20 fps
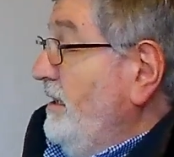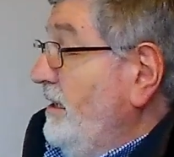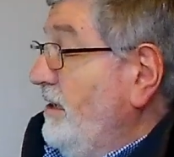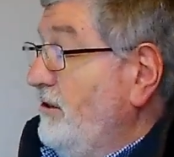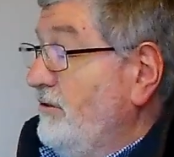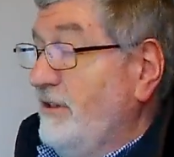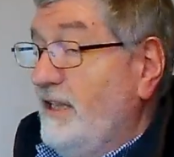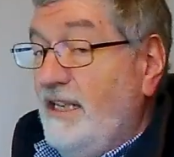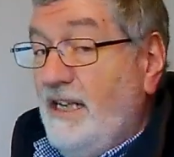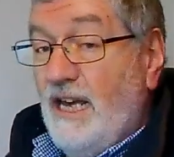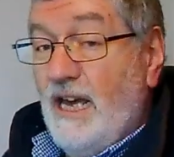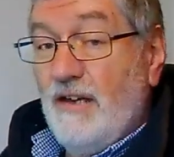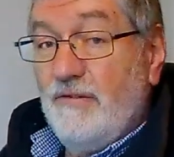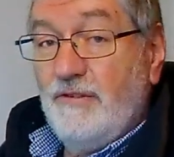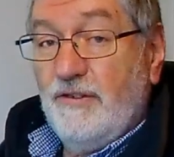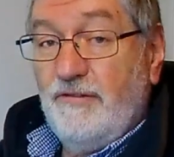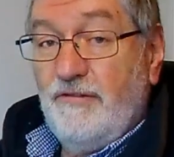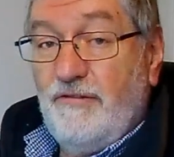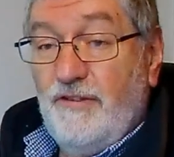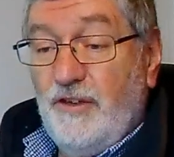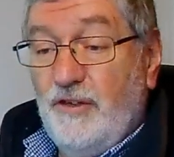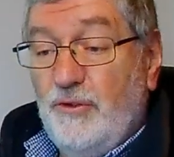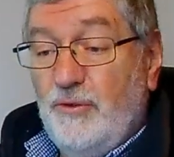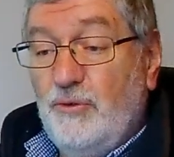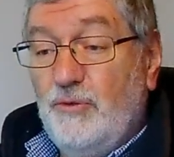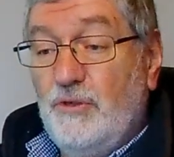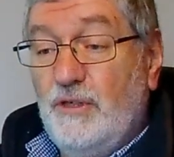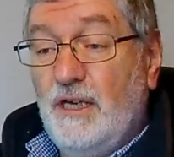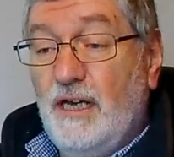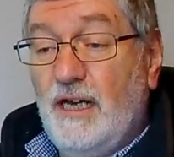Already have a
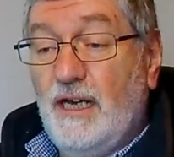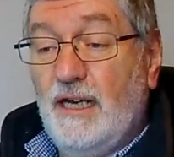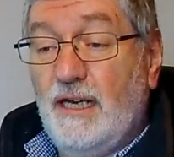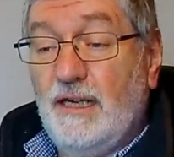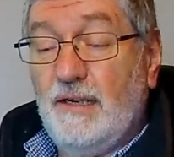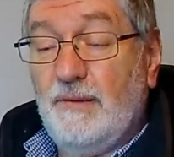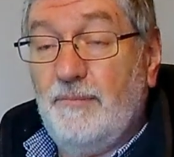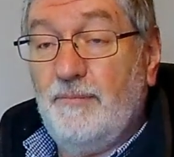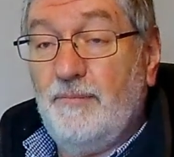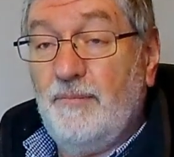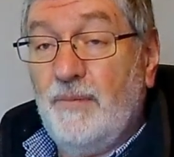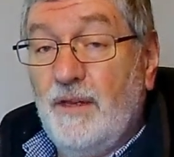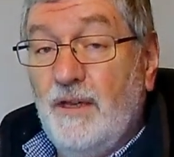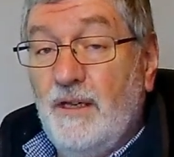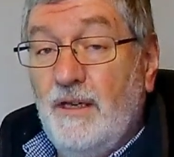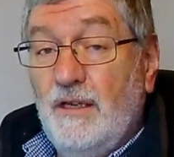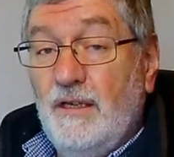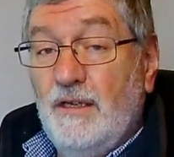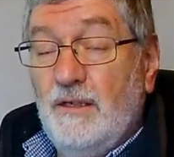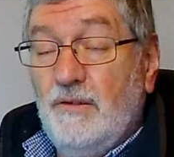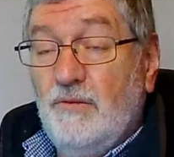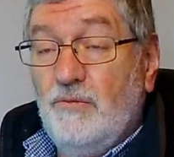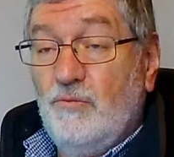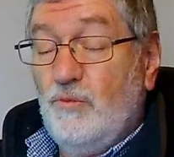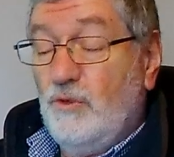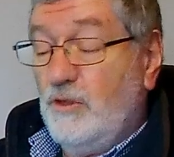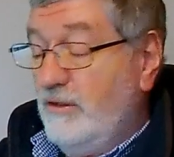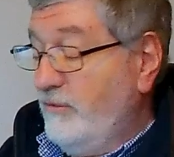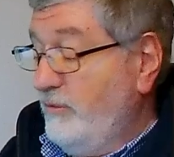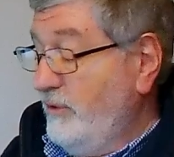few,
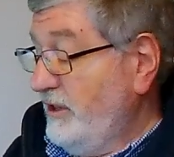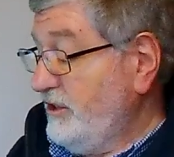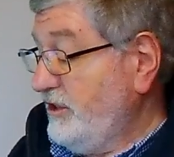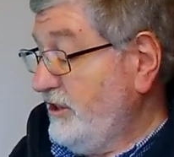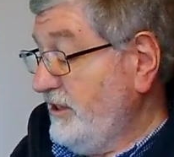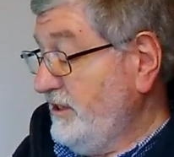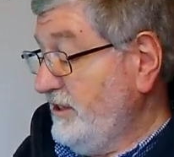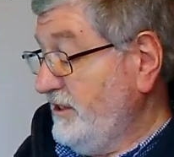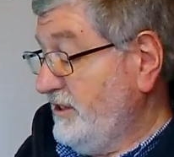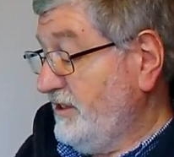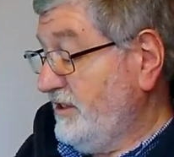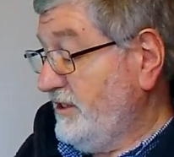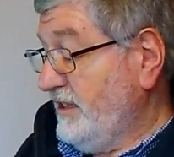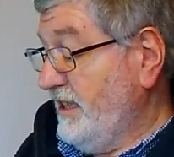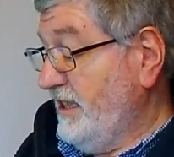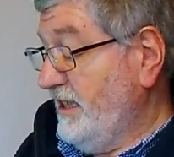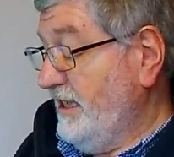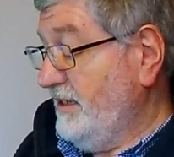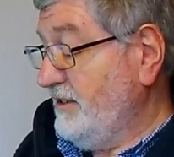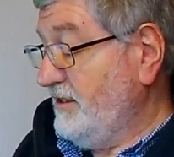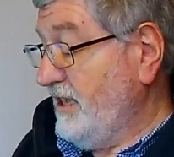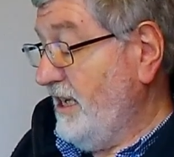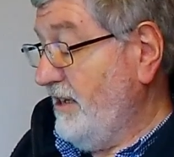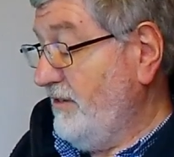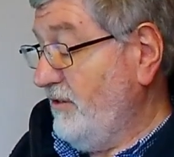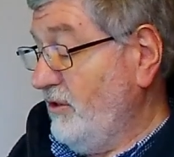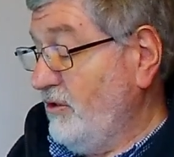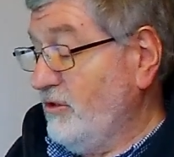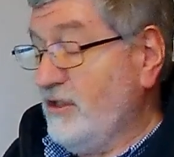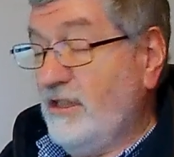one of which is to have
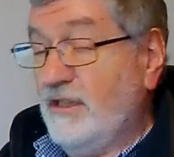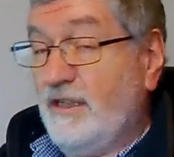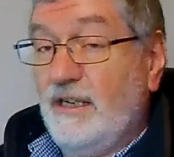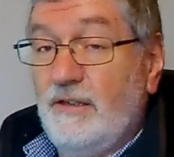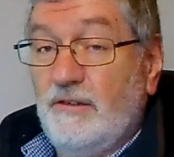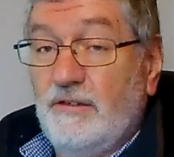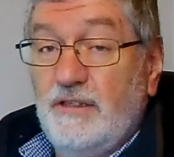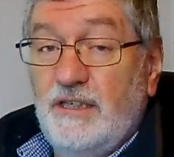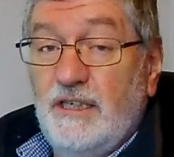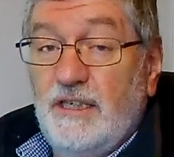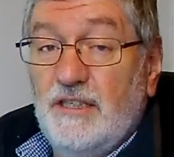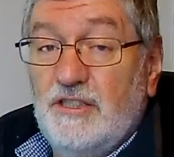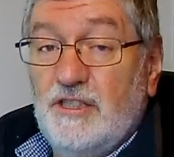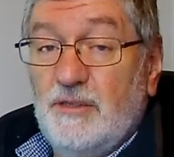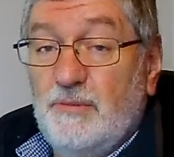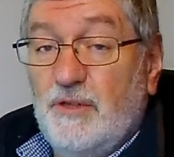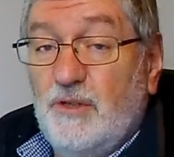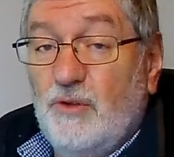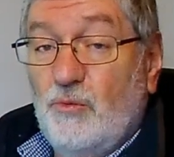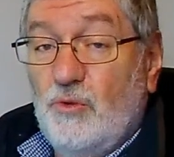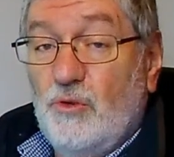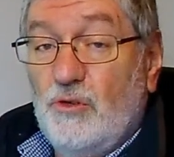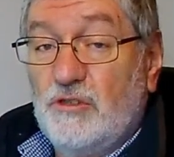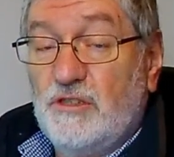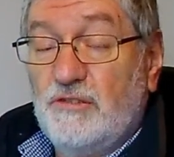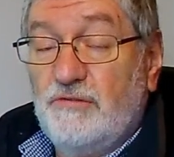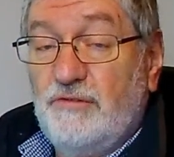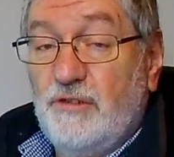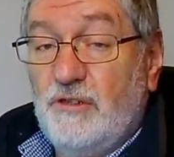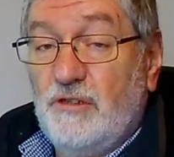a look around some of the
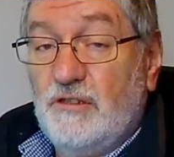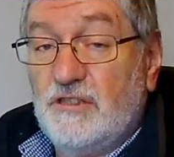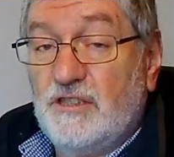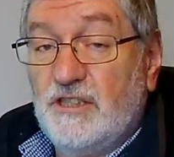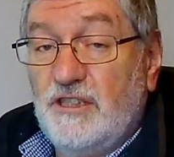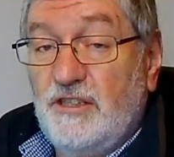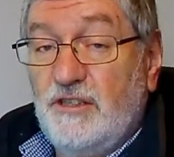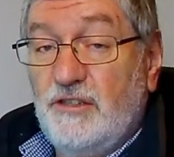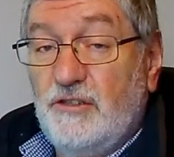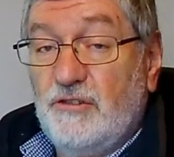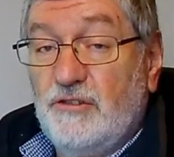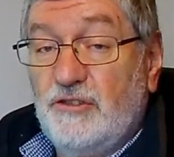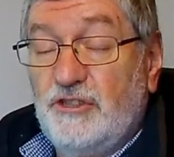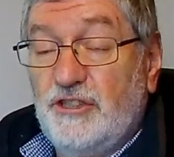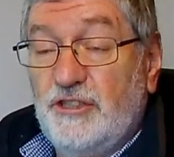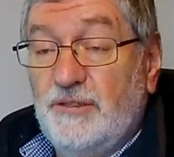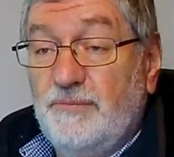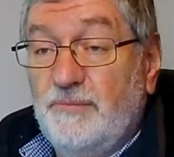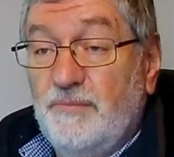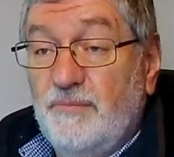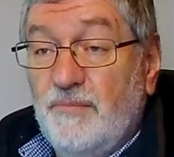waterfalls in Yorkshire,